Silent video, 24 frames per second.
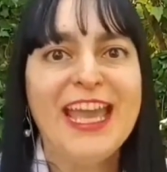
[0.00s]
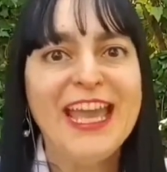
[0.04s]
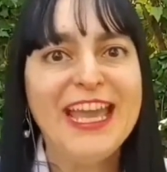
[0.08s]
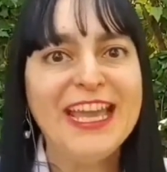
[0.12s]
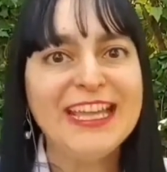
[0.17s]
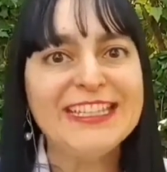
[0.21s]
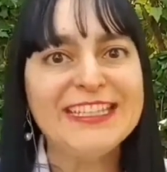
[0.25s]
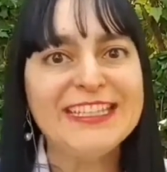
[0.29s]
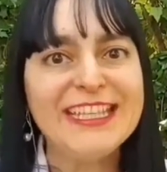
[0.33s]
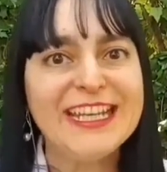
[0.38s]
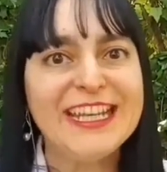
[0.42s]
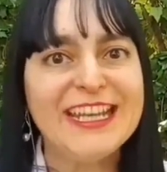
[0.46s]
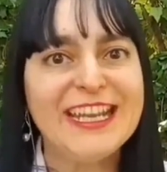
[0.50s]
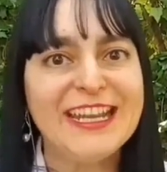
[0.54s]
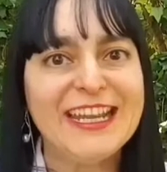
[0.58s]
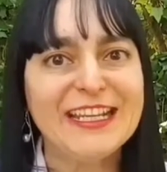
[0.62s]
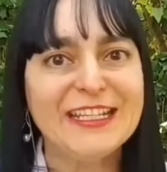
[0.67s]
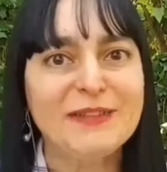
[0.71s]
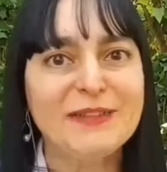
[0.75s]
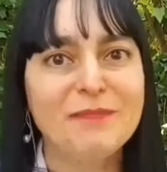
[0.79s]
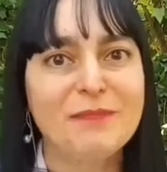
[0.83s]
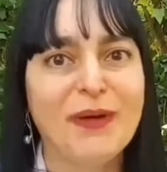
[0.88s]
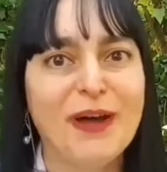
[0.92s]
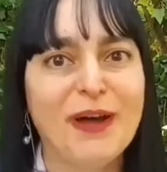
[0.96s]
hit the
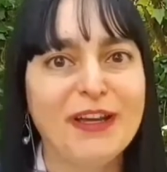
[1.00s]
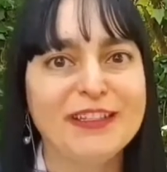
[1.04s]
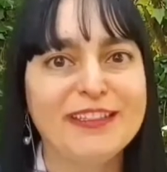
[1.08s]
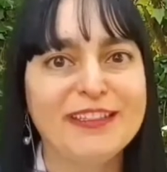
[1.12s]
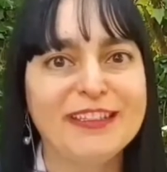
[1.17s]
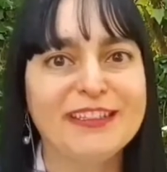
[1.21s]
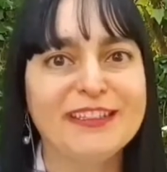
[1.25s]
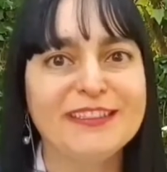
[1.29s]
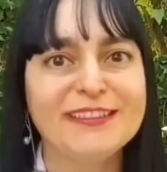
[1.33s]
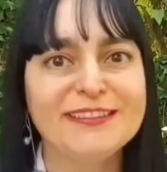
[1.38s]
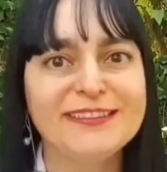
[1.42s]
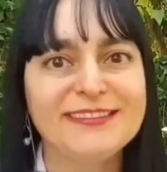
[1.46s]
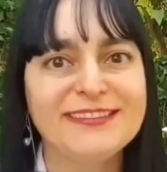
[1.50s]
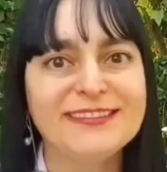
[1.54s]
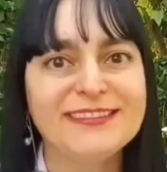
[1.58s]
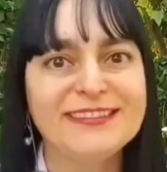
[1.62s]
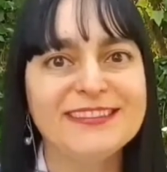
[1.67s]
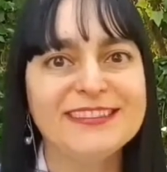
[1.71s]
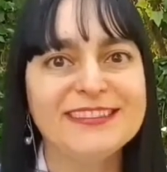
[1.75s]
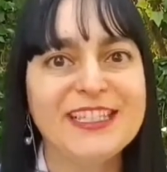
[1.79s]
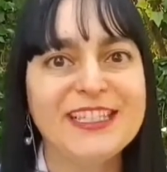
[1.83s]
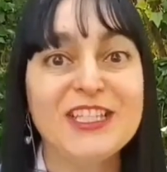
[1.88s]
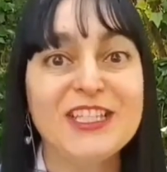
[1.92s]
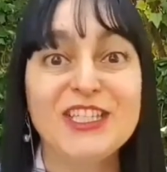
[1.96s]
like button,
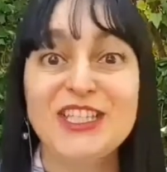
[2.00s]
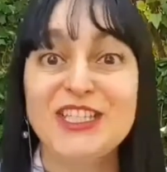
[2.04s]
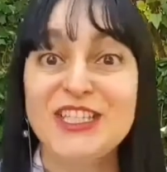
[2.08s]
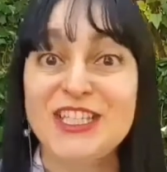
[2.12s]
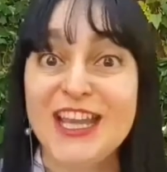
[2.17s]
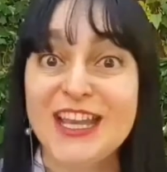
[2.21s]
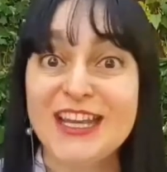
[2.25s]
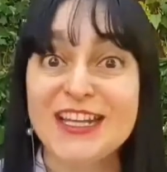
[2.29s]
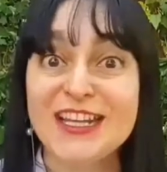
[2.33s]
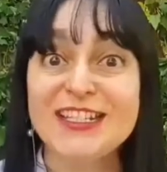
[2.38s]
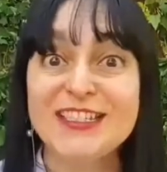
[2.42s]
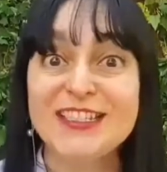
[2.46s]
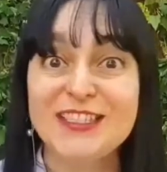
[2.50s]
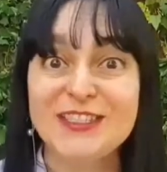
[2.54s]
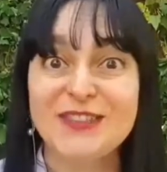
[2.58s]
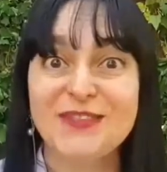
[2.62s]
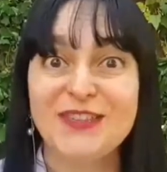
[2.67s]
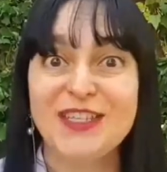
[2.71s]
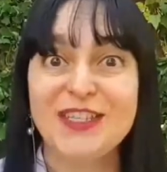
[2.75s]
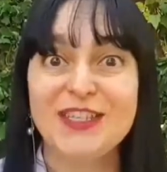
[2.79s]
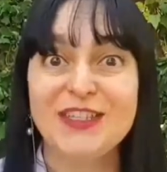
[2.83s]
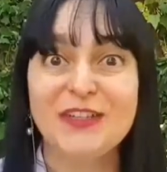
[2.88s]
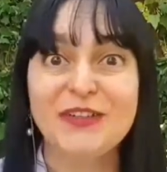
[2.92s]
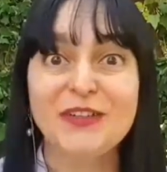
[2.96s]
share this
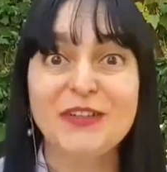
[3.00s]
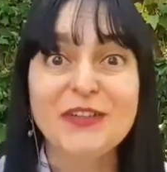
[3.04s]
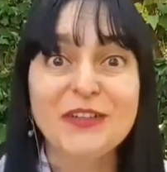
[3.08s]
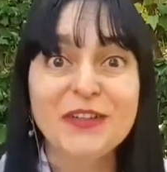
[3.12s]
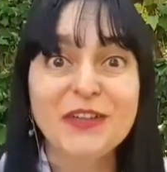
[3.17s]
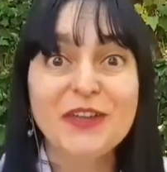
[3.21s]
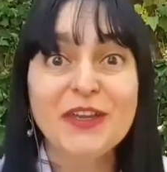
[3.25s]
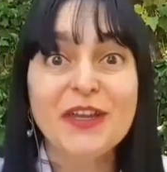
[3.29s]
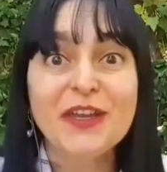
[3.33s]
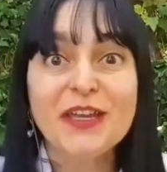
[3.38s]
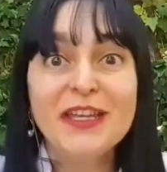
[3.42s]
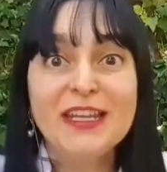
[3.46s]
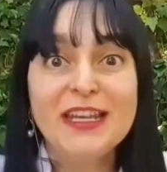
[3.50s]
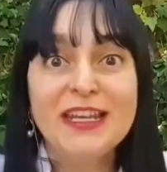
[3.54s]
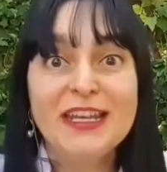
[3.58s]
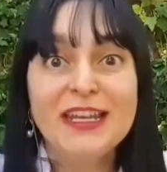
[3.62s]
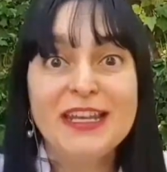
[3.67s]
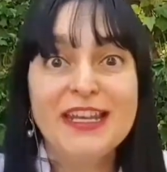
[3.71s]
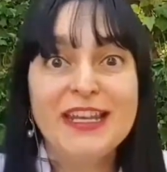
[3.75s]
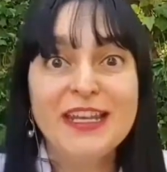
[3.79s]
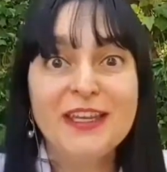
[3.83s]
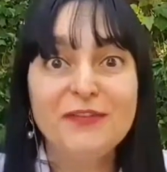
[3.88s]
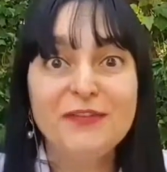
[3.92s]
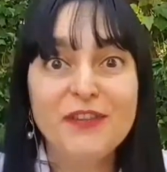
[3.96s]
video,
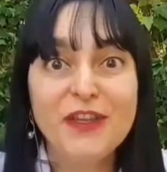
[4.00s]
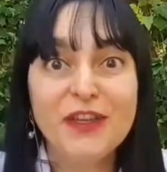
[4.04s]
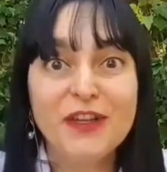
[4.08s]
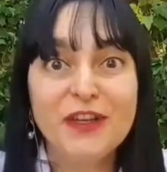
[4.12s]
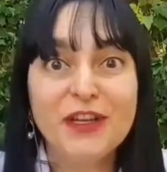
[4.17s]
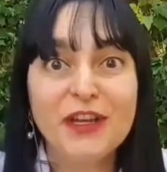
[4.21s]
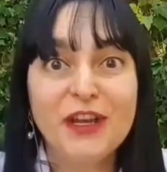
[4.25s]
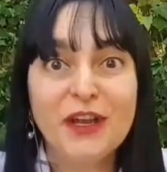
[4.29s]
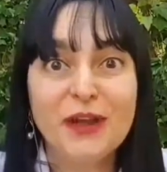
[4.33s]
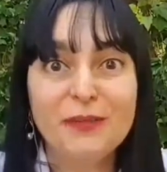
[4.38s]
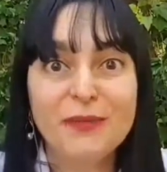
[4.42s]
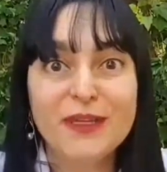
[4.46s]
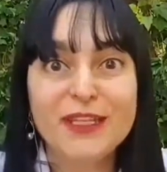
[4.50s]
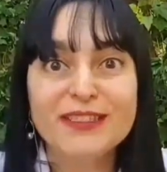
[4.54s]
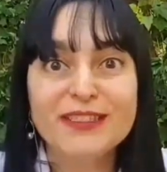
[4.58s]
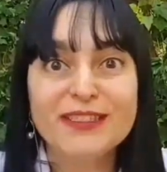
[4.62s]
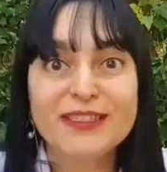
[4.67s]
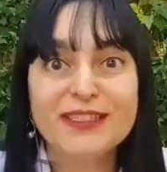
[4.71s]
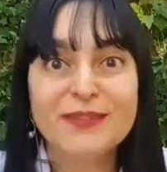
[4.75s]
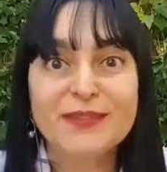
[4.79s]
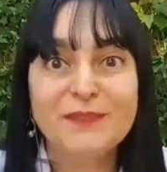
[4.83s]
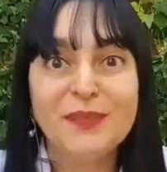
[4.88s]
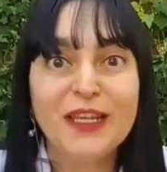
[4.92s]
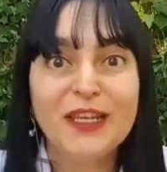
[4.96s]
leave your
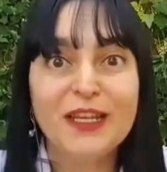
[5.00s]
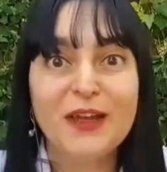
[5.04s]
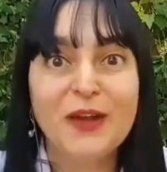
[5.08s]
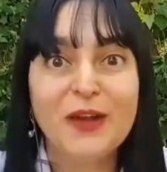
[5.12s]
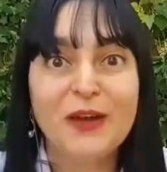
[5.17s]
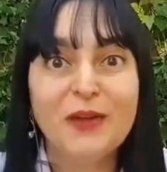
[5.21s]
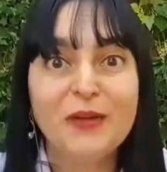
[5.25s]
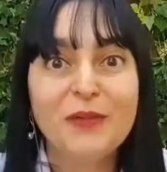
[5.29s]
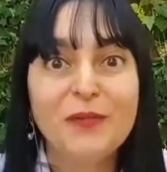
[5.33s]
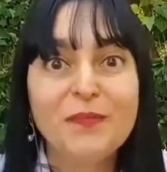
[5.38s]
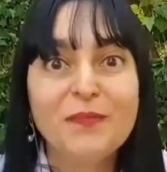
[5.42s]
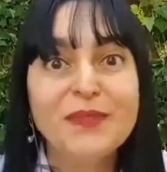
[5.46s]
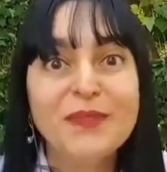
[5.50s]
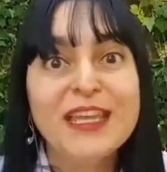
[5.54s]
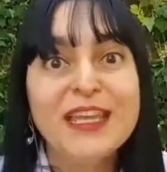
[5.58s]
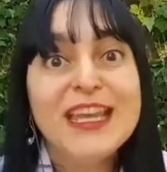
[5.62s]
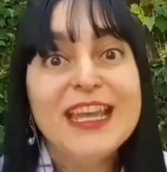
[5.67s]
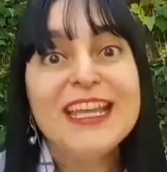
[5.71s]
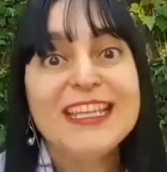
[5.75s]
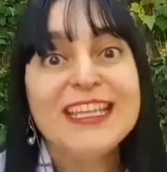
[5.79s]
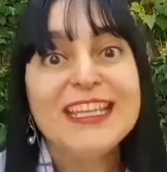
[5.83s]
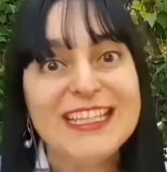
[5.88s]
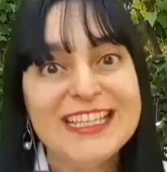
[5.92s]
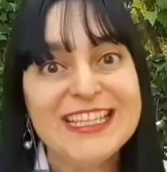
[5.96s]
comments below,
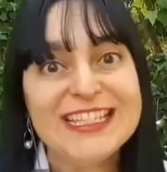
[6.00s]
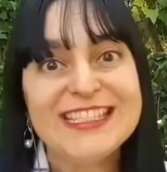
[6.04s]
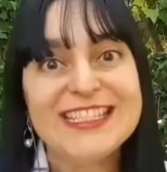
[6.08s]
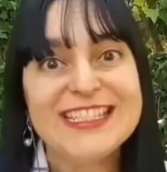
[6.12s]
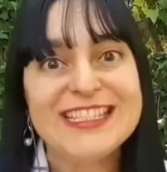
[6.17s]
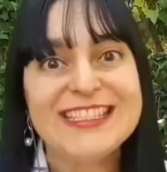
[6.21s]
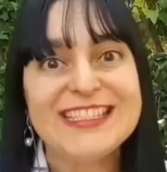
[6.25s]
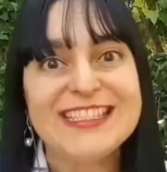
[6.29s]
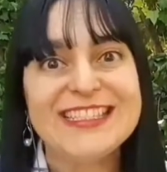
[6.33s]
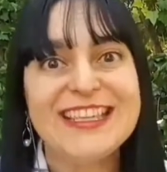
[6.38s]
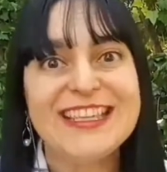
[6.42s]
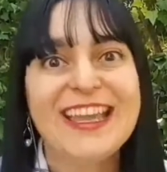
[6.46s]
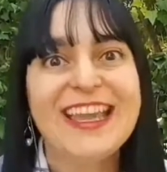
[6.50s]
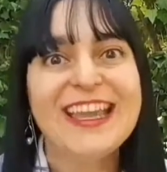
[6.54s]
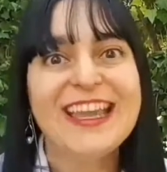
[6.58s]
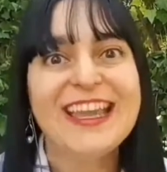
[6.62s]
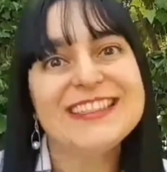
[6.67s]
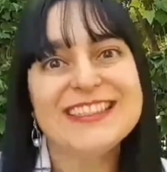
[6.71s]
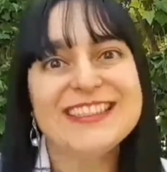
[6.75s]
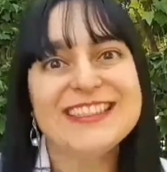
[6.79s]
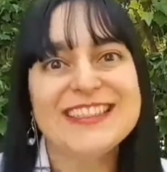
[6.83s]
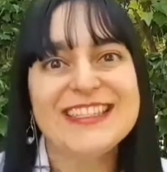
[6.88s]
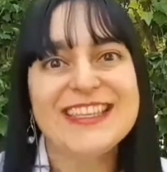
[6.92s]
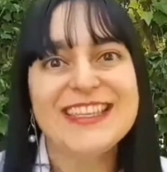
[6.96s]
kisses
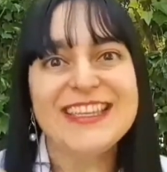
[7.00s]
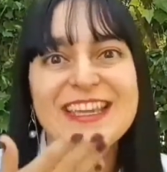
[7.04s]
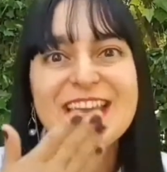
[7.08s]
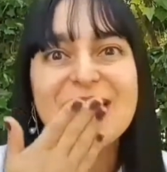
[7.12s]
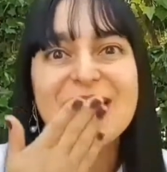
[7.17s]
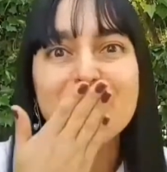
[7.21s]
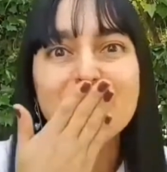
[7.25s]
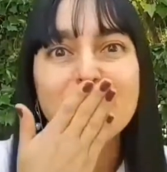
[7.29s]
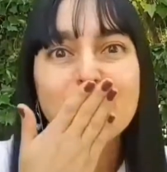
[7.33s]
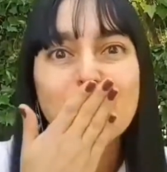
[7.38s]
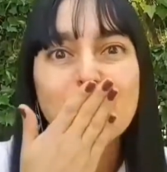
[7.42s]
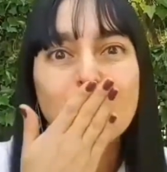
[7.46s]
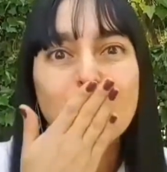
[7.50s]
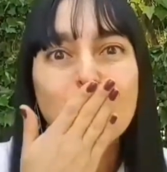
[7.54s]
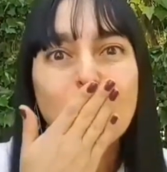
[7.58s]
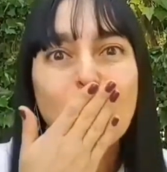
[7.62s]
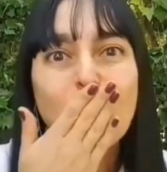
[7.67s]
and see ya!